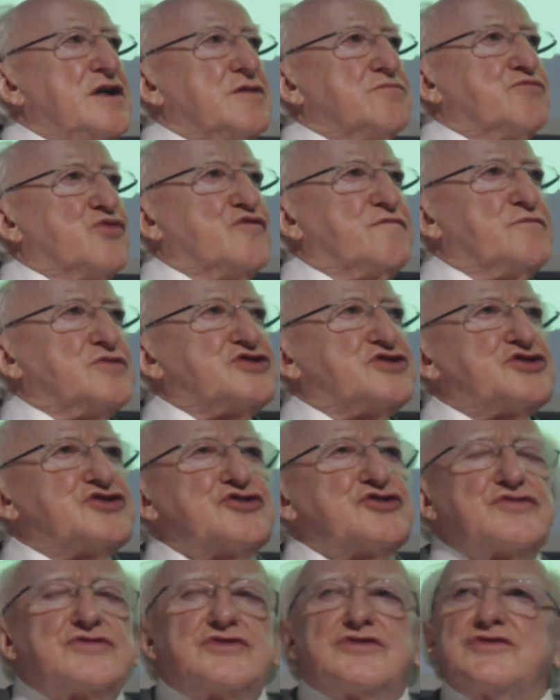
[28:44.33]
movement
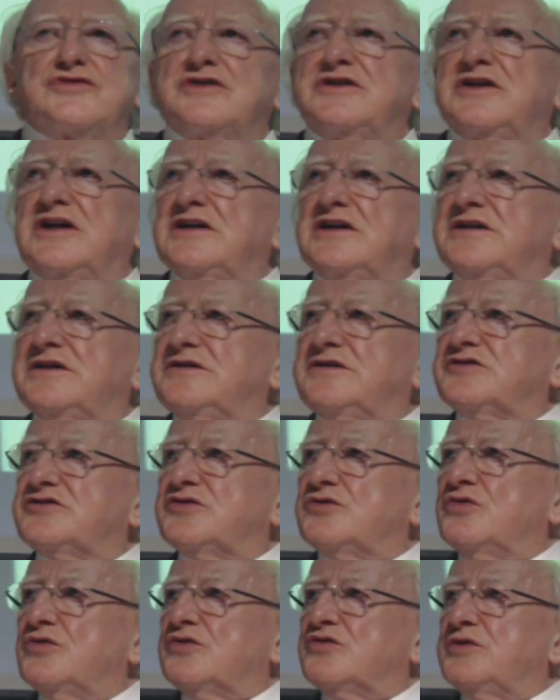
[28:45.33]
to Northern Ireland, the
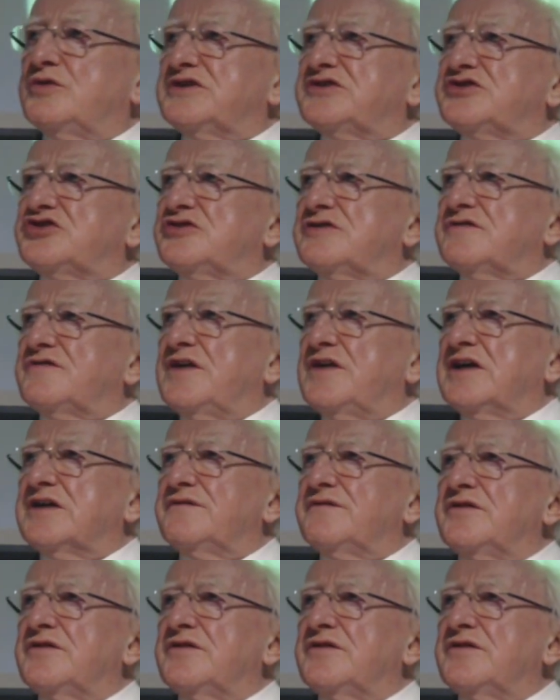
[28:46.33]
whole question of life